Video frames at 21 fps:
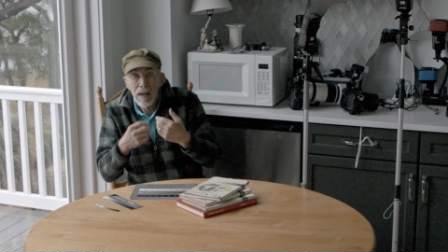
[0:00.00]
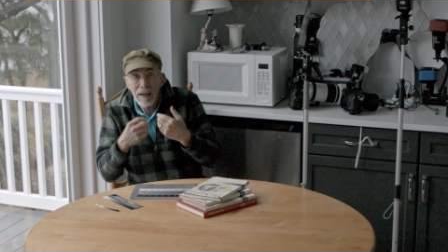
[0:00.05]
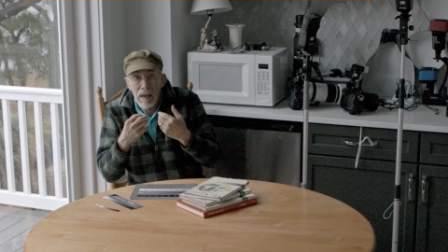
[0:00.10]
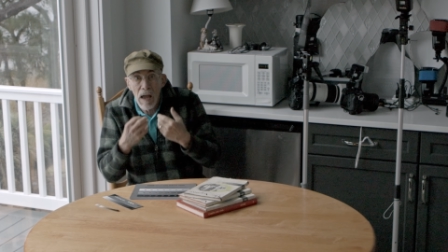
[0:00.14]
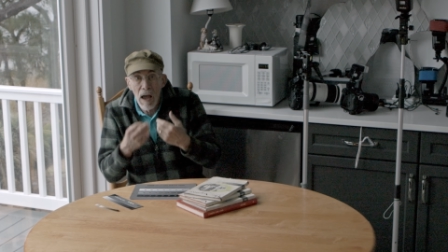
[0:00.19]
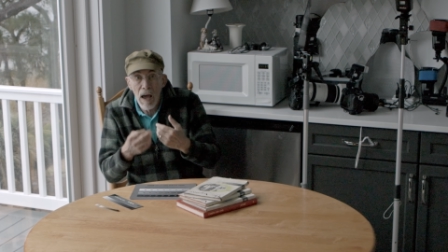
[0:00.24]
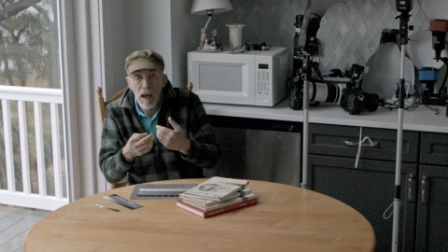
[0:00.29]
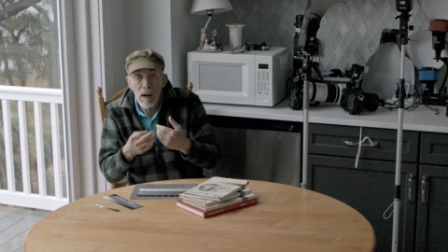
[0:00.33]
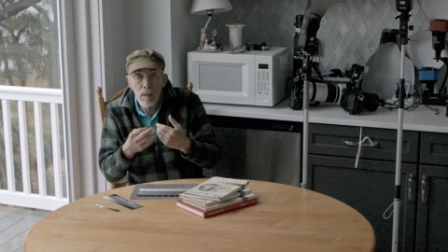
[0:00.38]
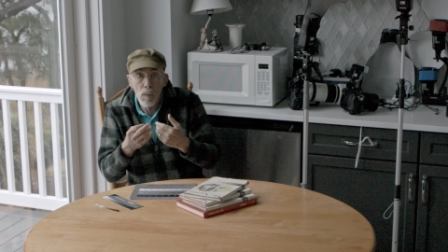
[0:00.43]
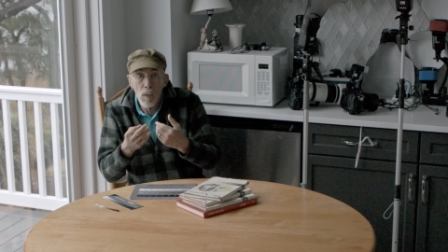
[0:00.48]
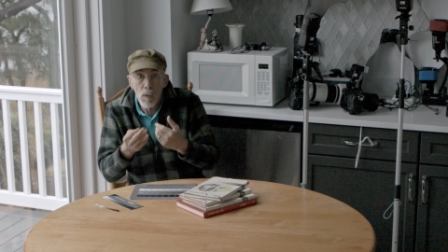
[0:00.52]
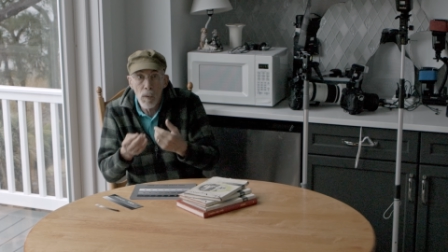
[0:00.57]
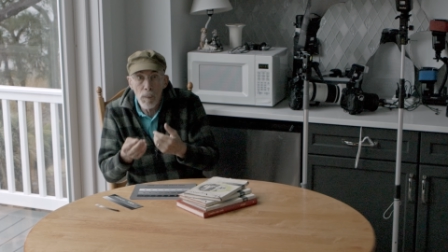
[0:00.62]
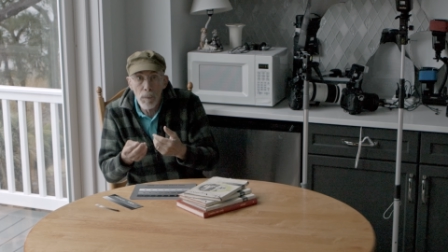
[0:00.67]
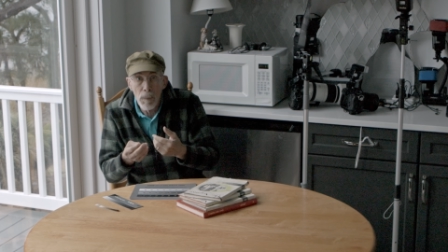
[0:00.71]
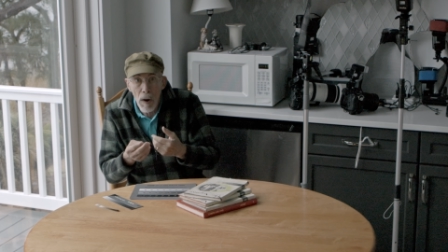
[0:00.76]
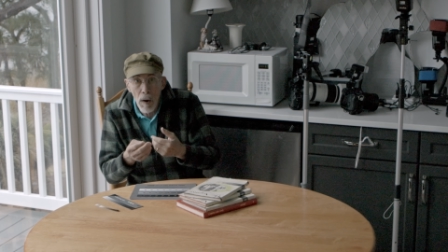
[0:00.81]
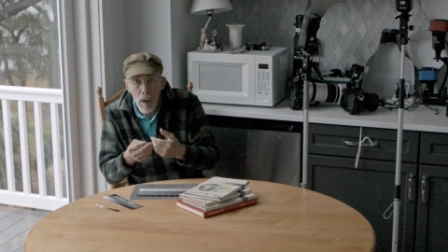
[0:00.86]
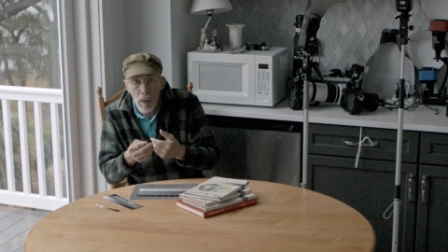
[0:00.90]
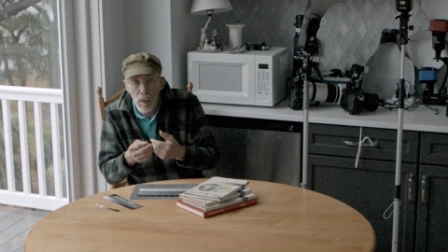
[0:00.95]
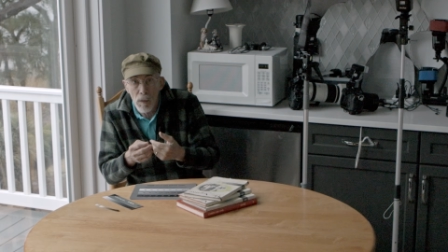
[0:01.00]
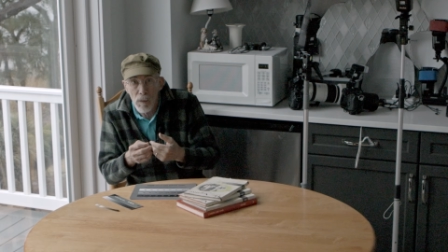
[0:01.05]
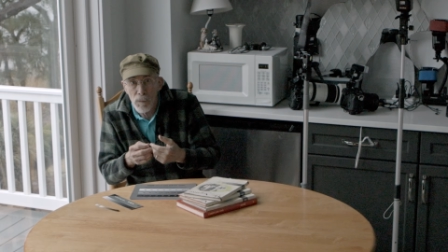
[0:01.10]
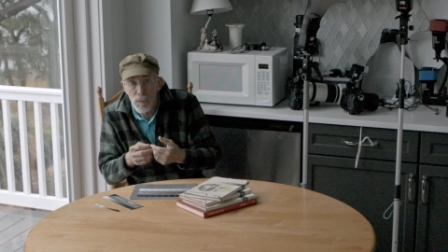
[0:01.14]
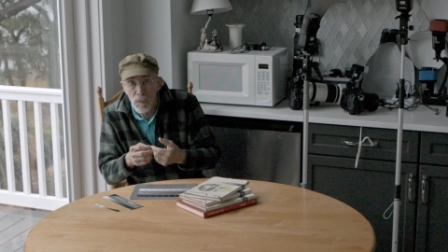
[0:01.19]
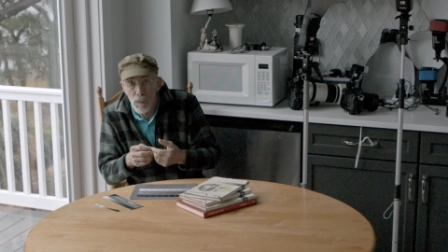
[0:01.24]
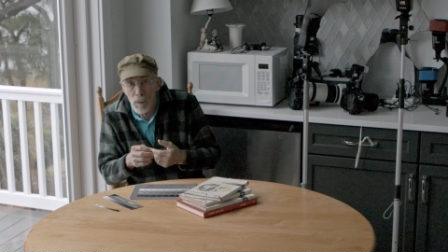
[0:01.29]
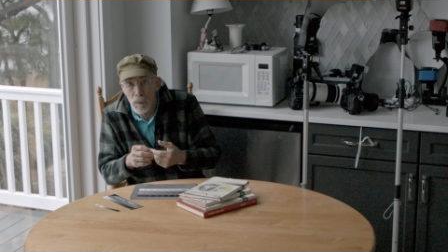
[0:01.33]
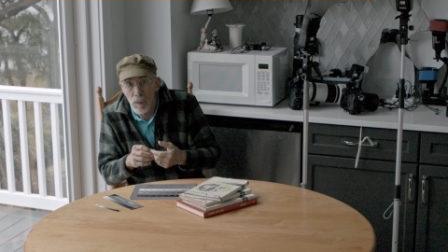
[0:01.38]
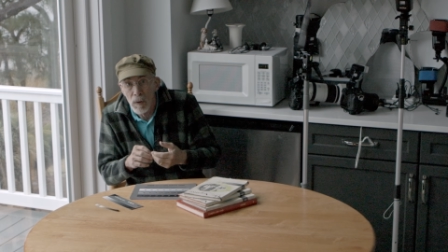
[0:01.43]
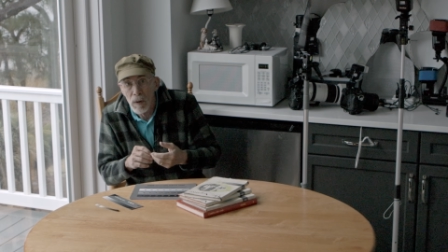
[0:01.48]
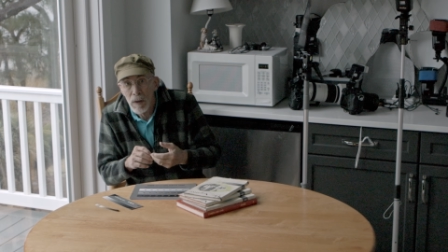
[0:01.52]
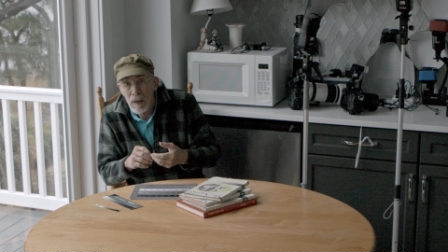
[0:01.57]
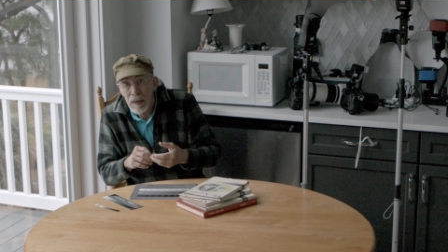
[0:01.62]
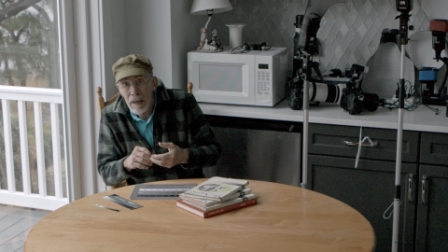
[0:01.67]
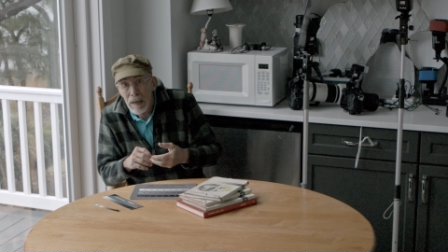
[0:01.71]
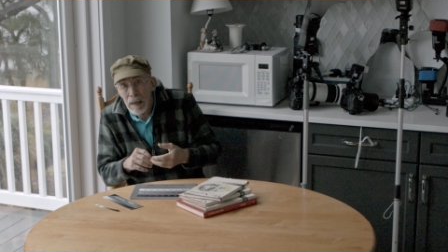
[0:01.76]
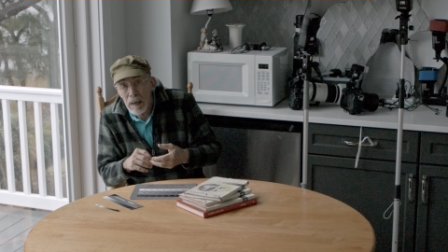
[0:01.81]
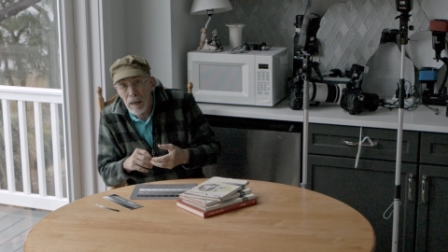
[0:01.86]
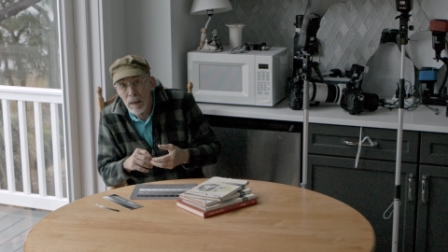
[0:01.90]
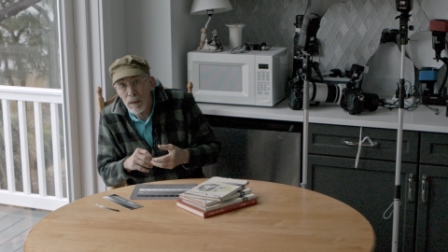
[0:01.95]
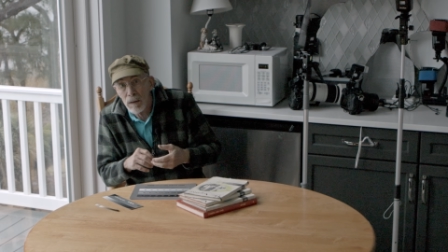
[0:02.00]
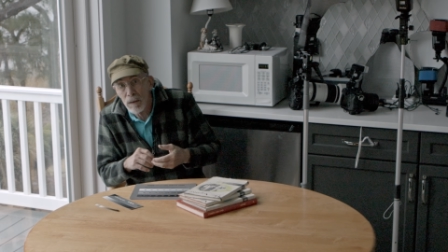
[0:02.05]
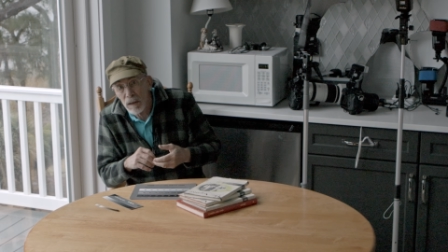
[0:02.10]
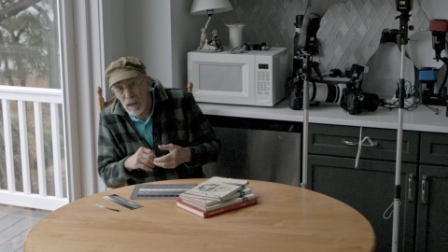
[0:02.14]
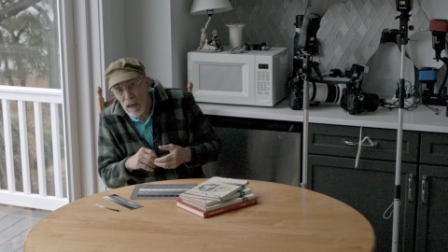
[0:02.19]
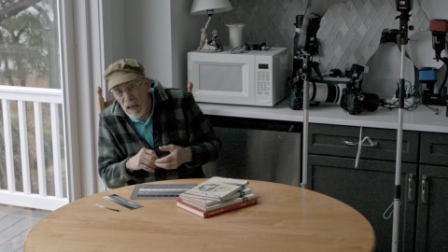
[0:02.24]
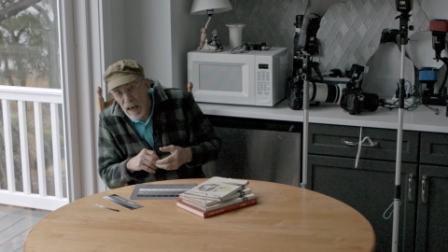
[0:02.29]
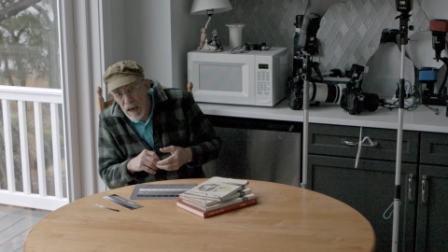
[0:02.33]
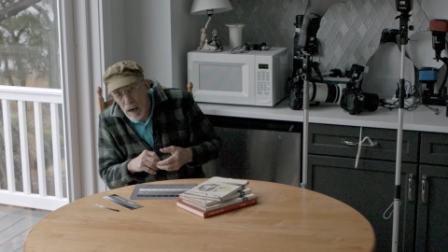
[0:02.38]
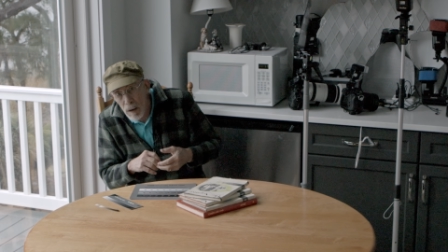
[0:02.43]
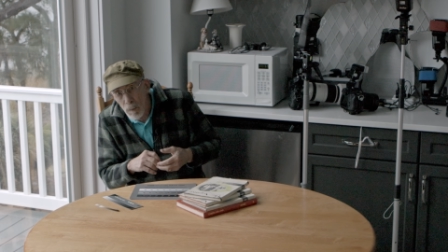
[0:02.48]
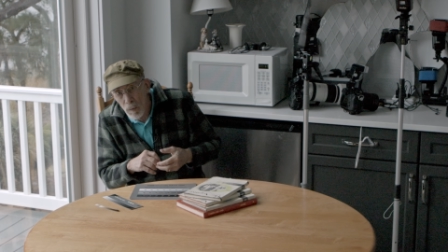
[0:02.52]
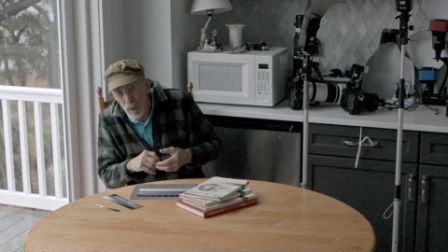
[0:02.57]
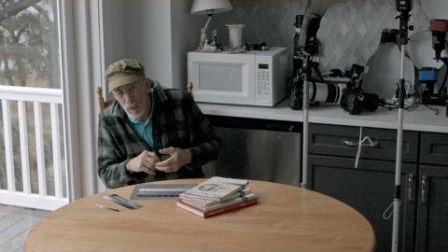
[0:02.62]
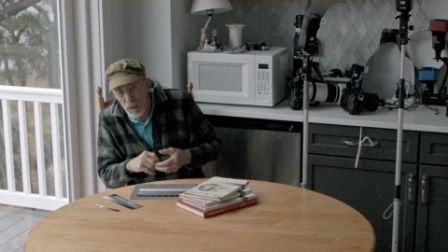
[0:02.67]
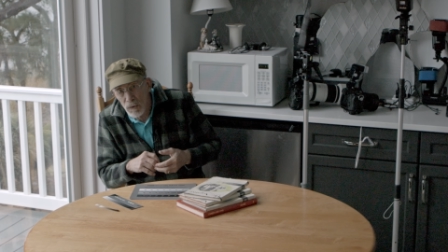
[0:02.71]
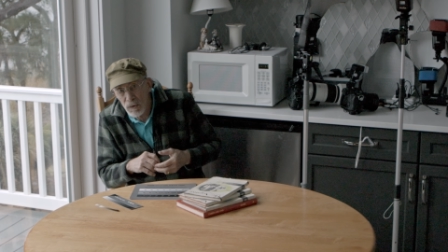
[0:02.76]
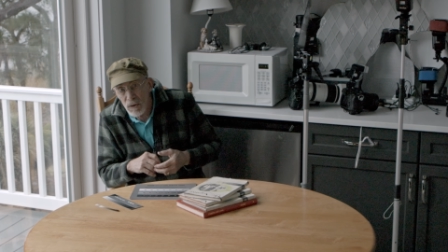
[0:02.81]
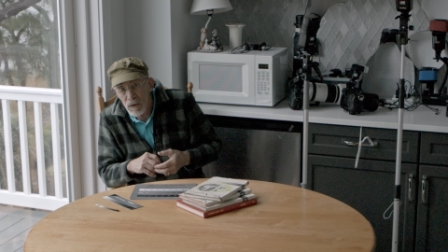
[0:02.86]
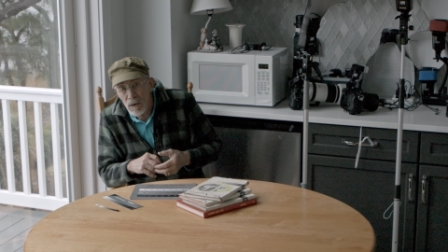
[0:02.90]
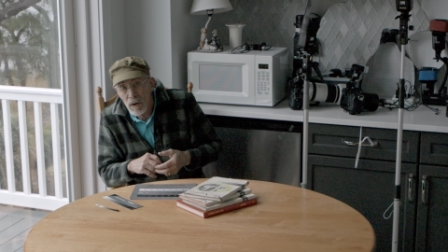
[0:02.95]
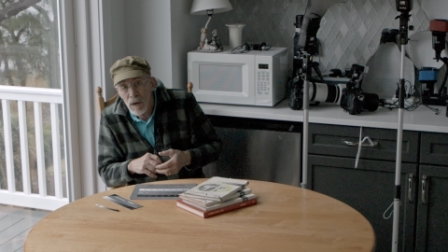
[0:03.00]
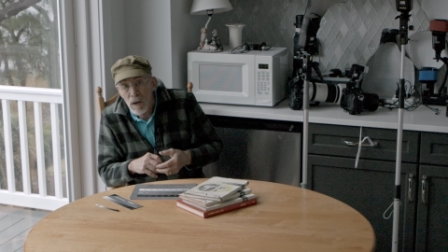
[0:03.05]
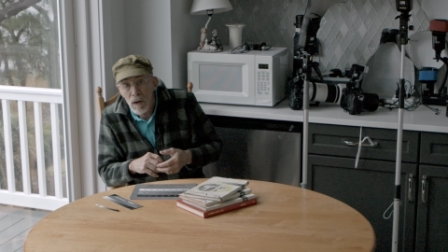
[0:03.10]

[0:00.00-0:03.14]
got more powerful in the cameras.